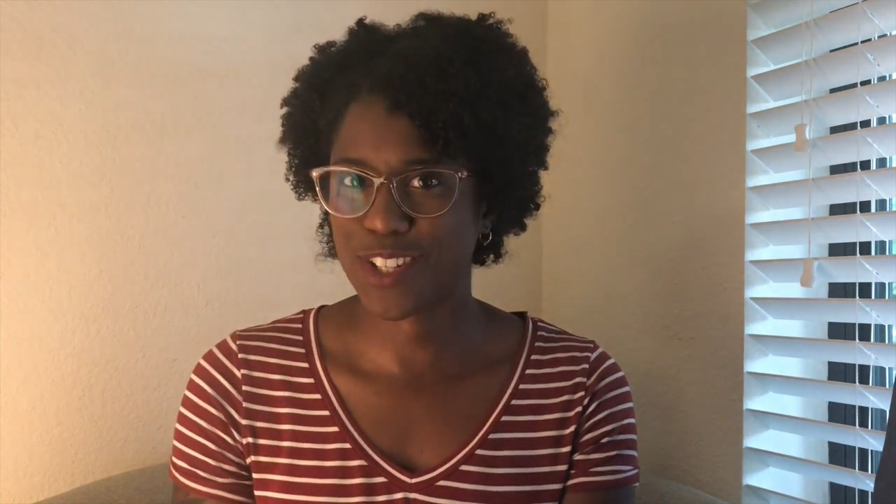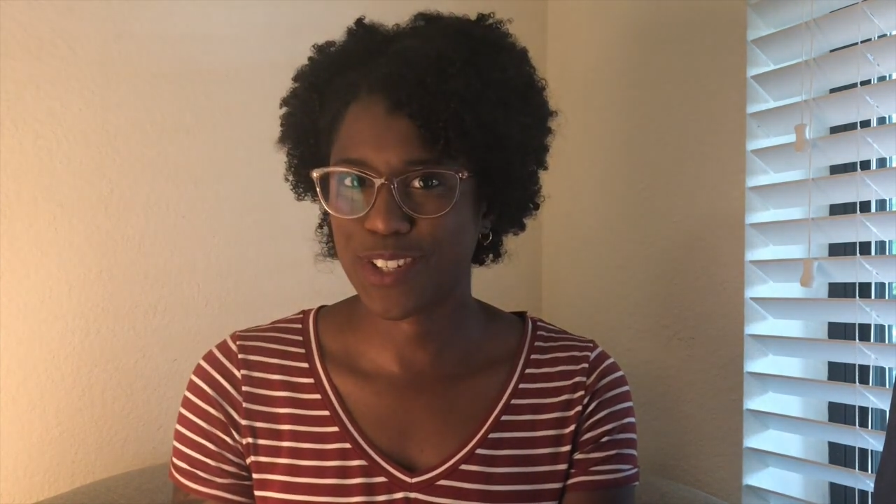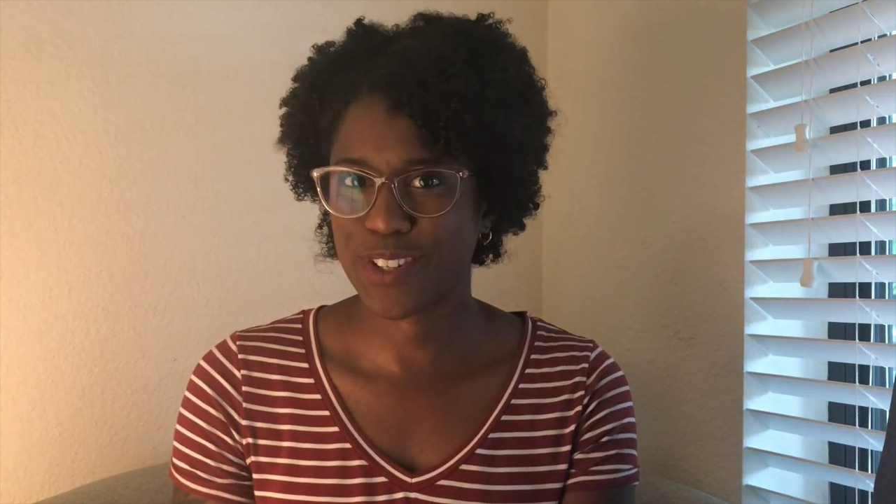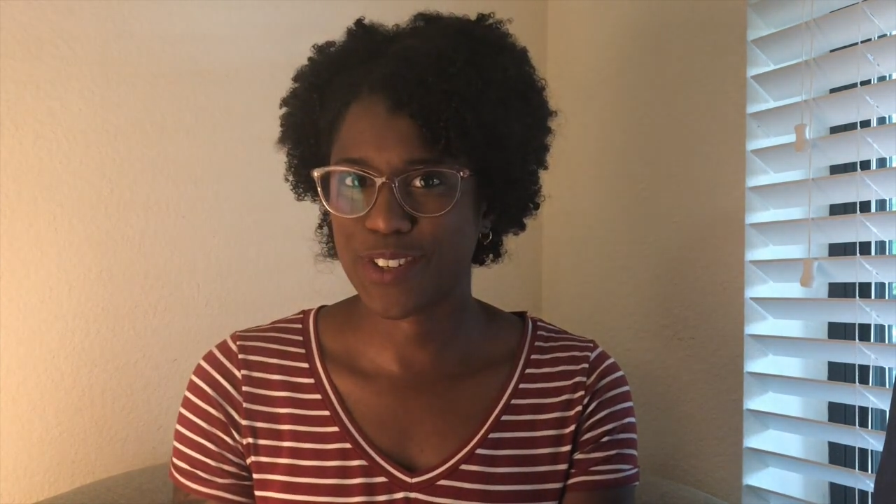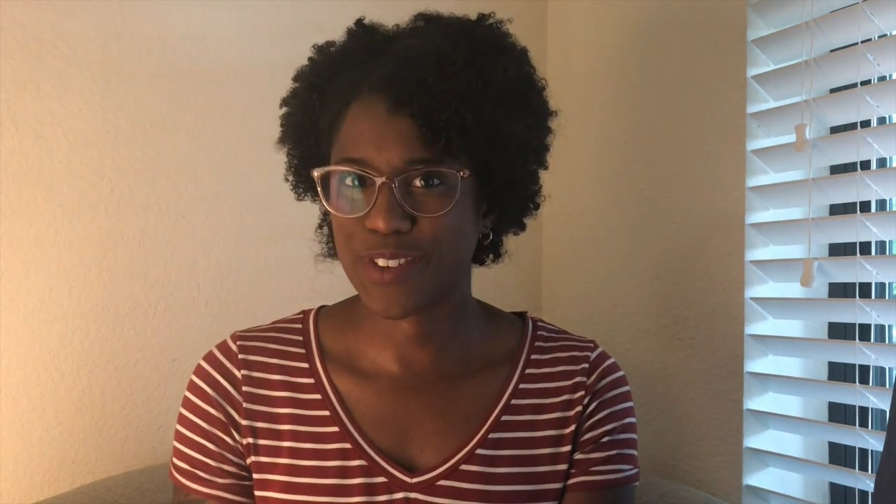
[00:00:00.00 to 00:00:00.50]

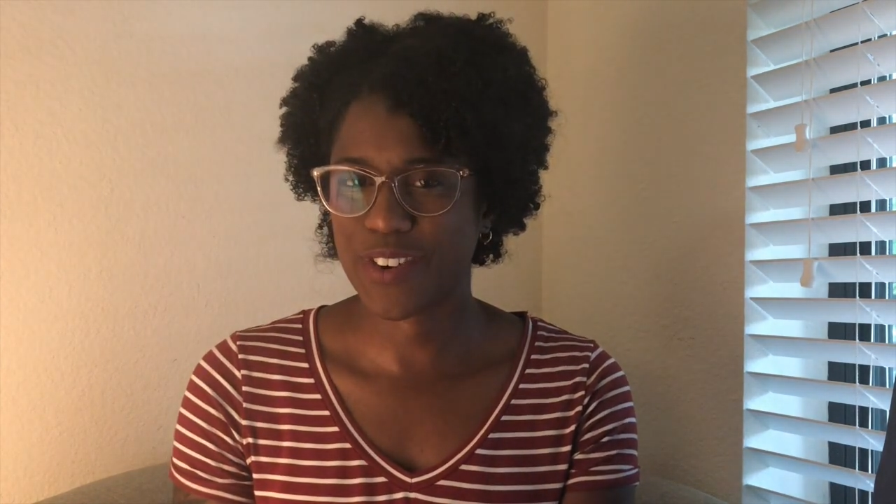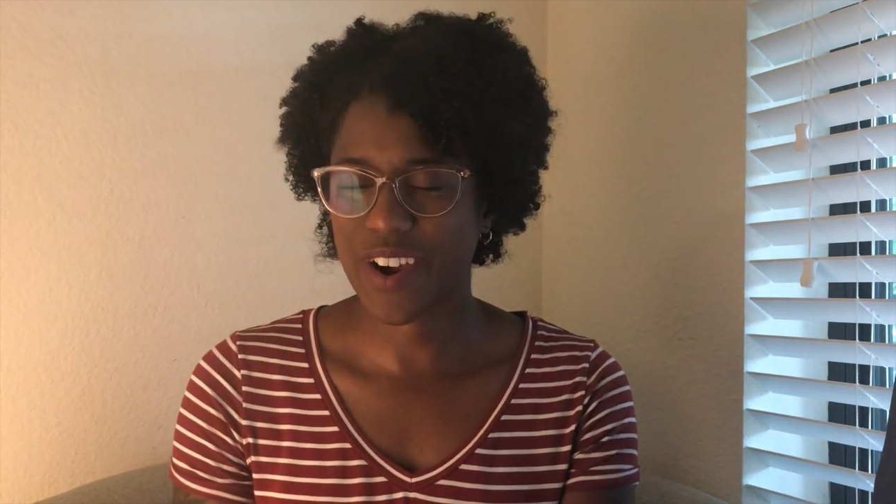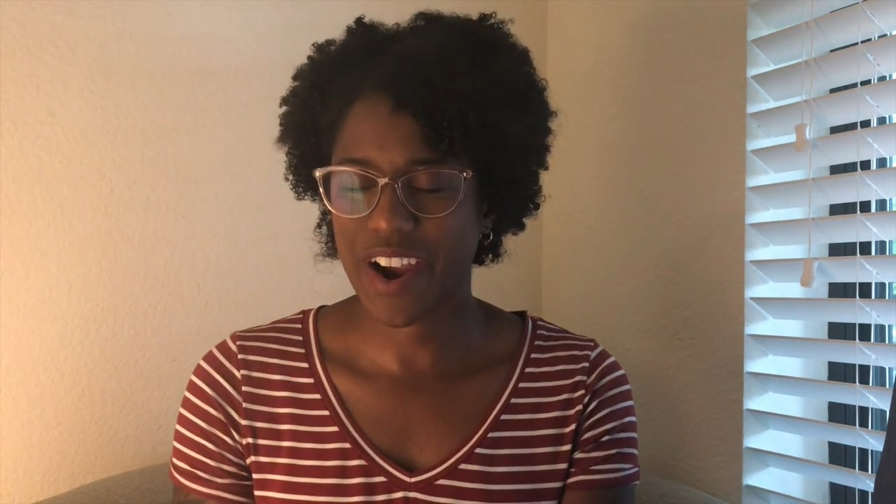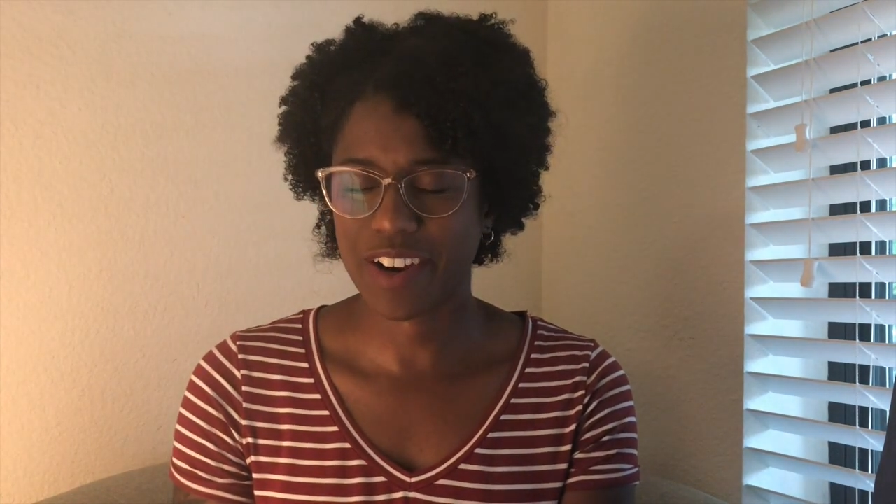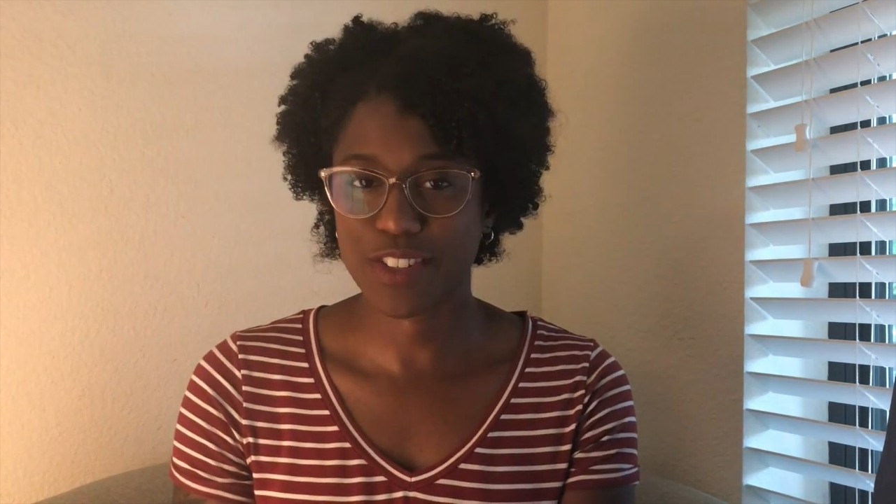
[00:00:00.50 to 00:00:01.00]
to
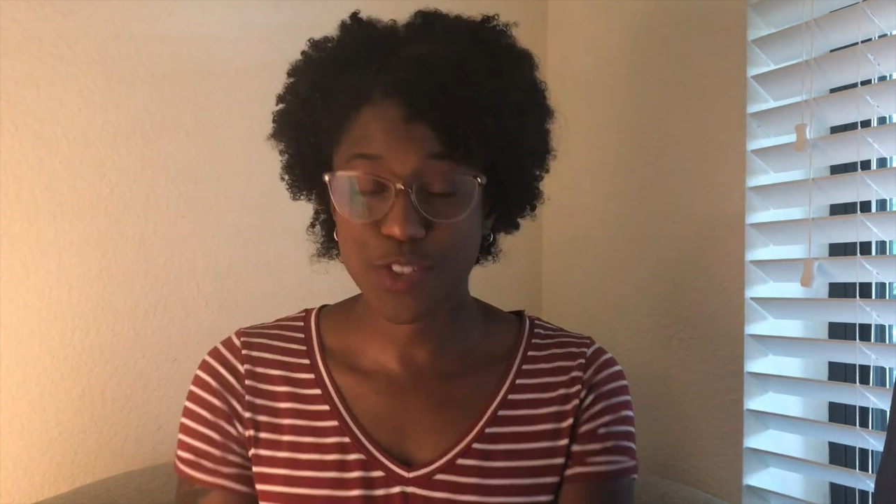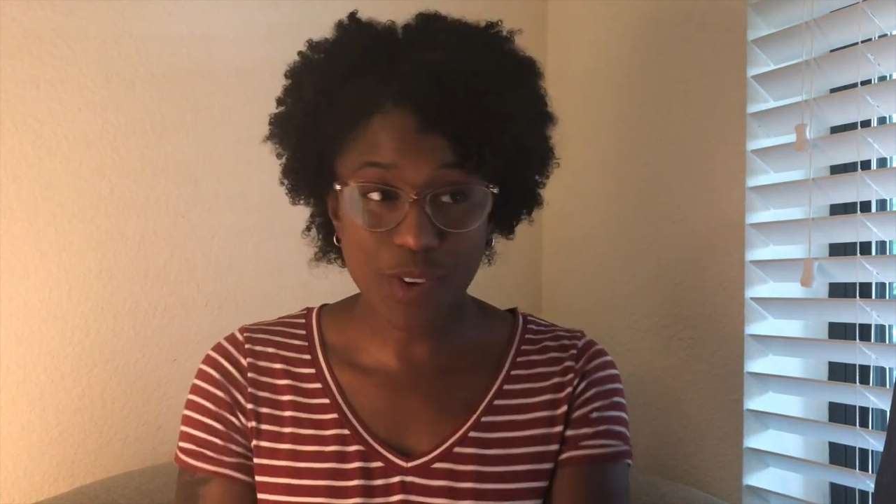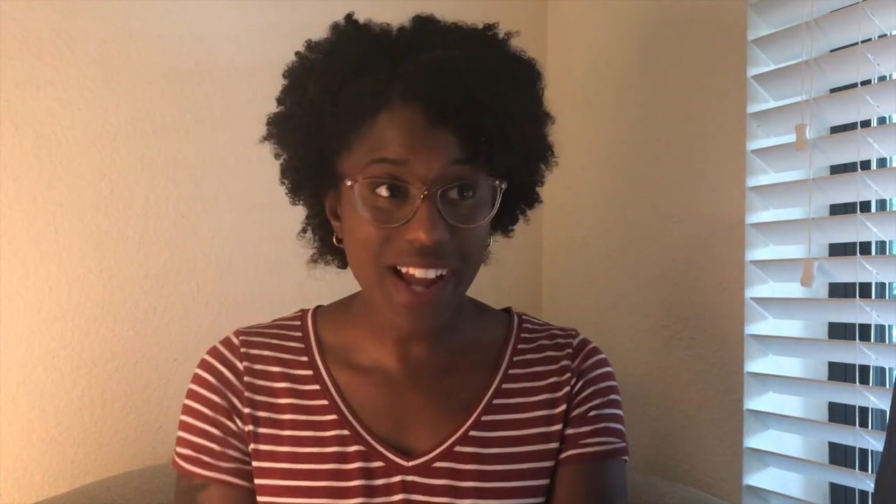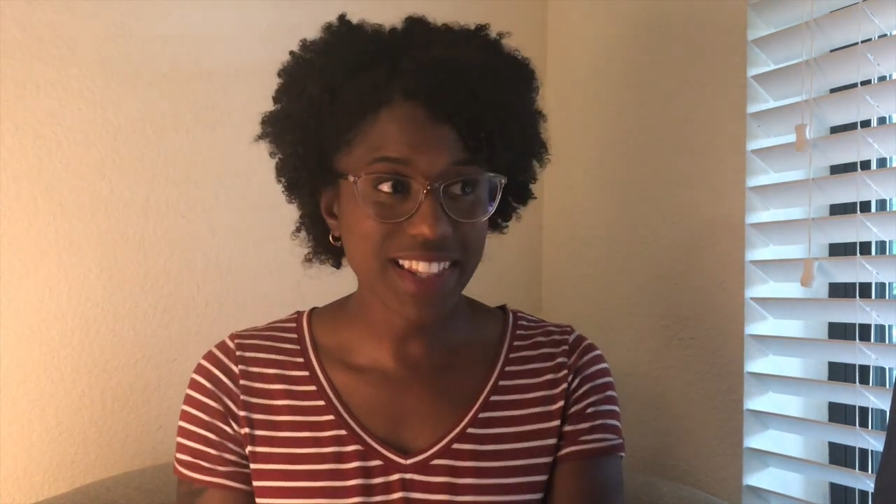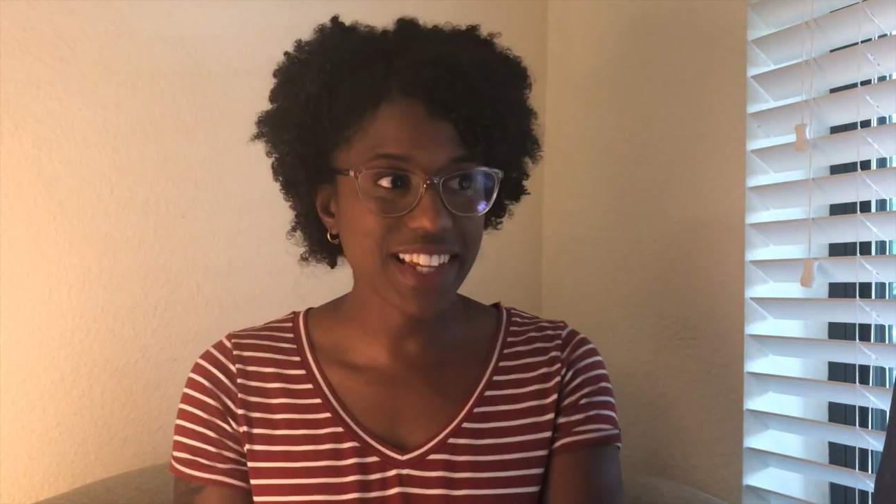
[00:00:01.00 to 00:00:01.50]

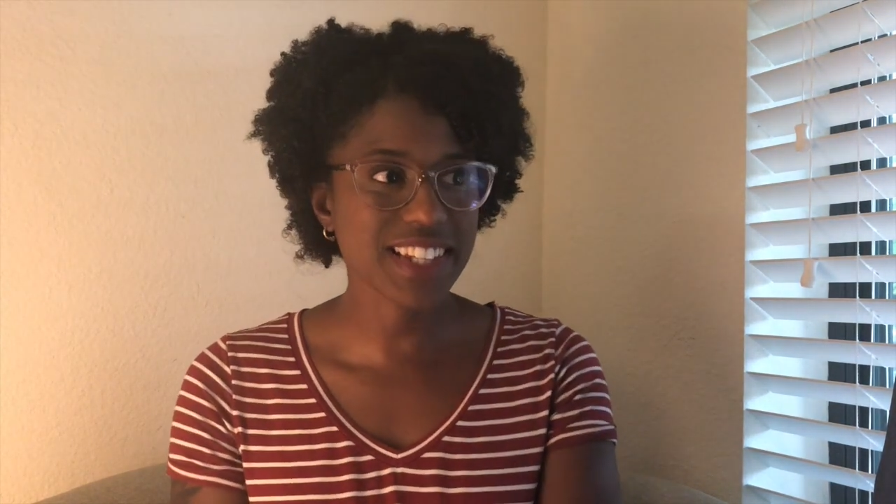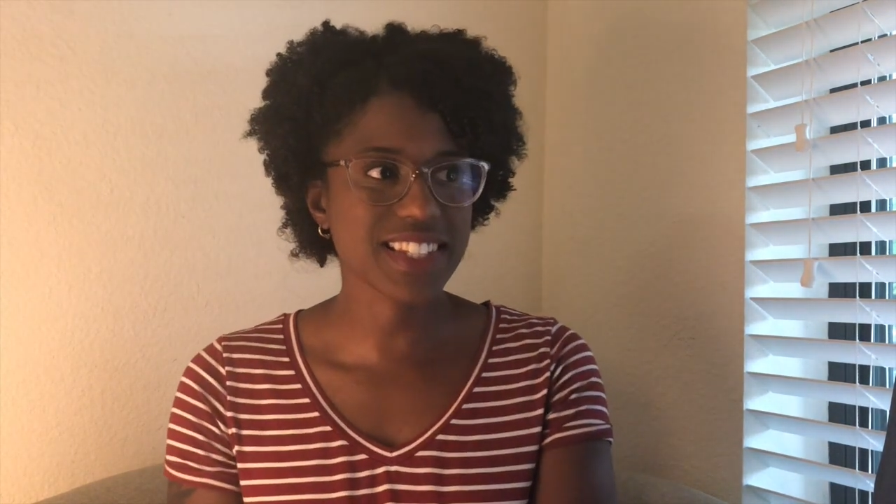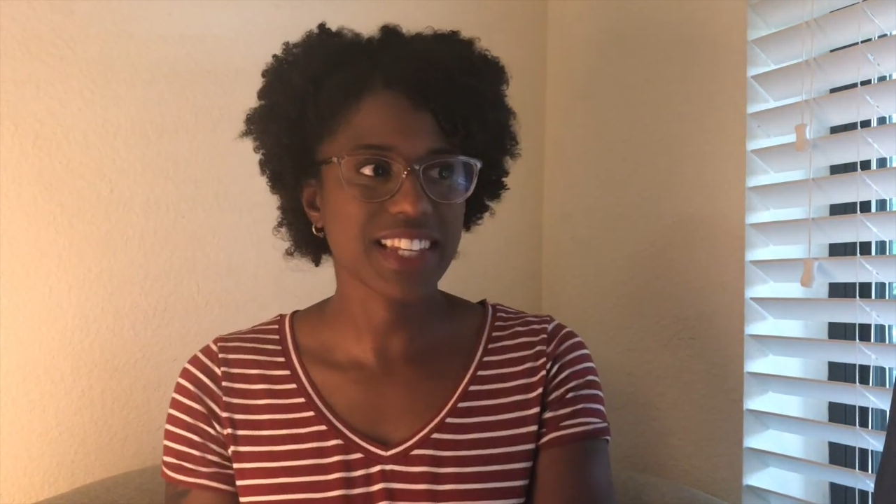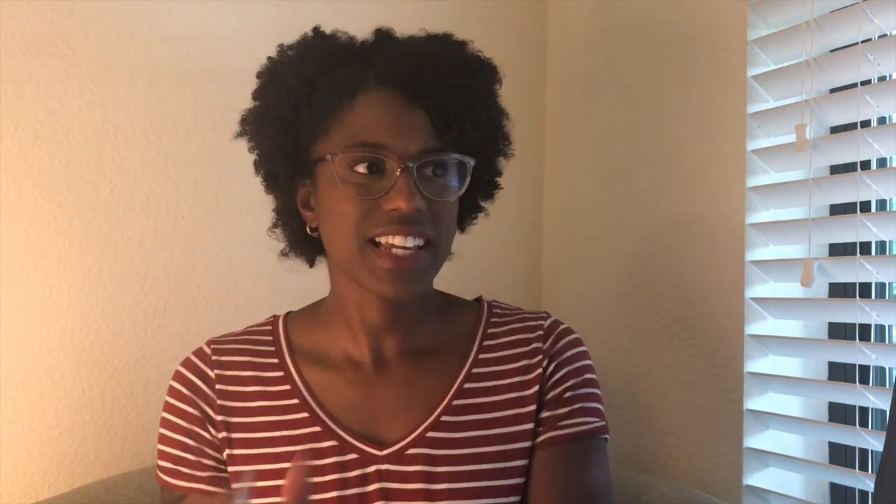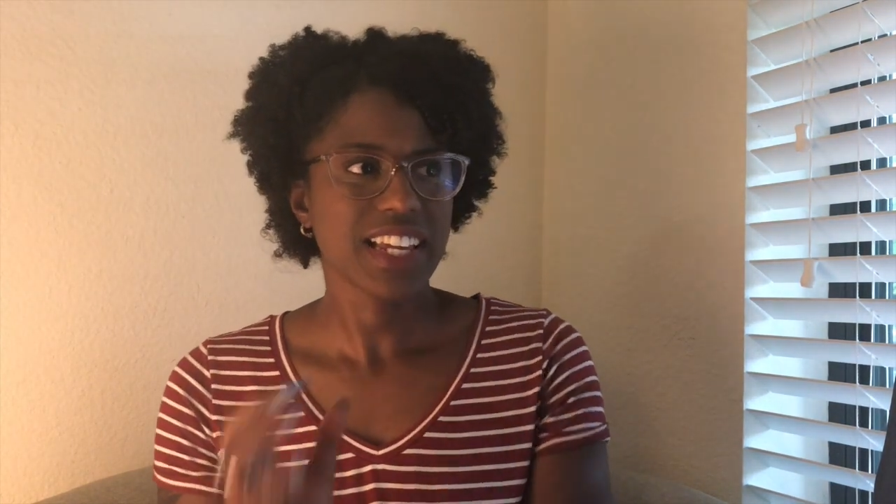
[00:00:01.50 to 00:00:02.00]
try this.